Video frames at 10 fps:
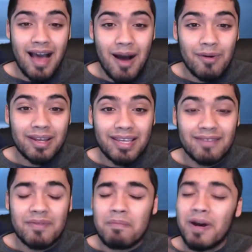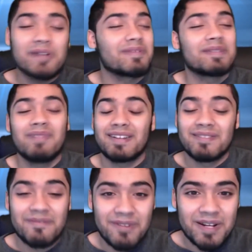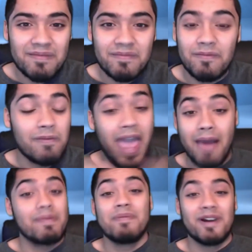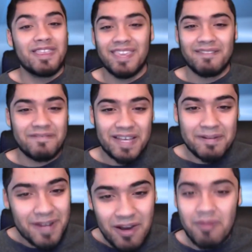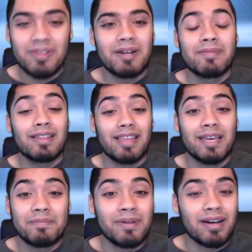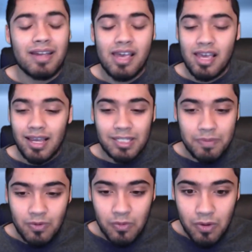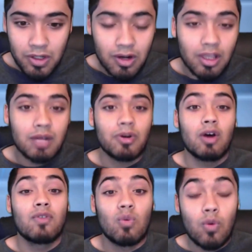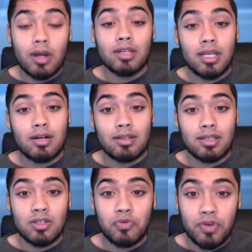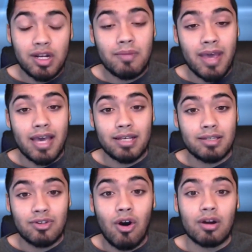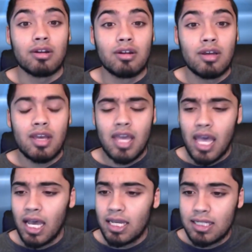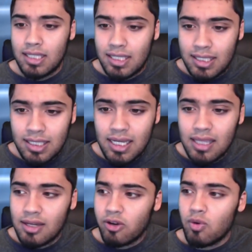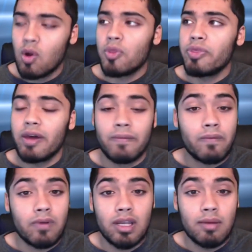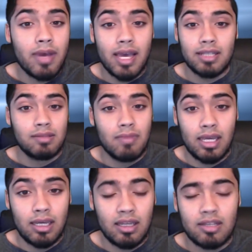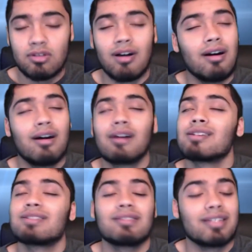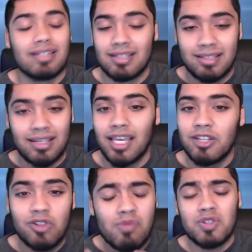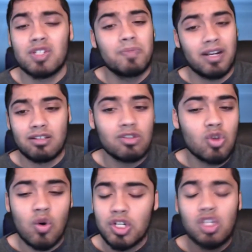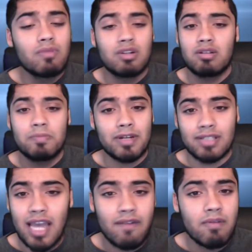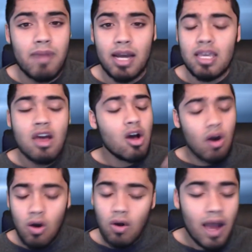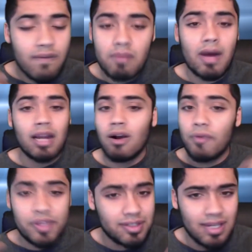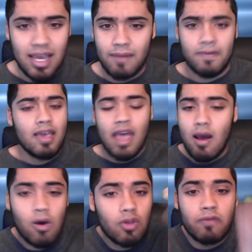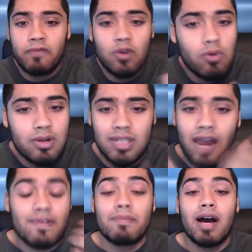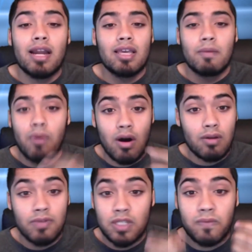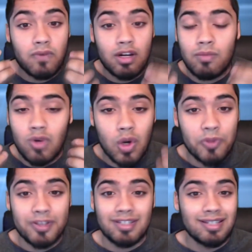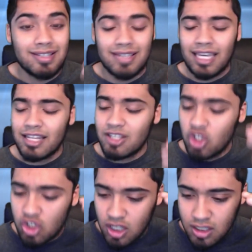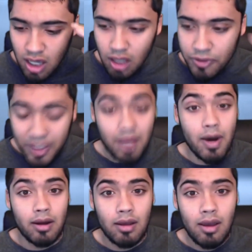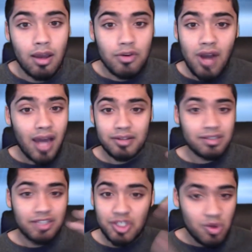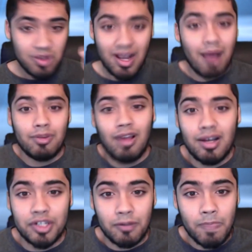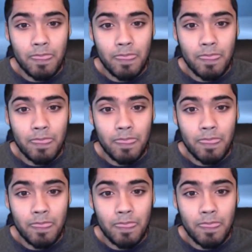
I want to give much respect to Freedom. Happy birthday, Freedom. I know I'm a little bit late, but it's been, you know, a little bit over one year since Freedom has started. And to see the growth that Freedom has made is honestly insane. So much respect to George, so much respect to everybody. Oh, everybody, all the staff, all the viewers, everybody a part of this Freedom growth. It's insane. It's it's think about it. You guys just just use common logic.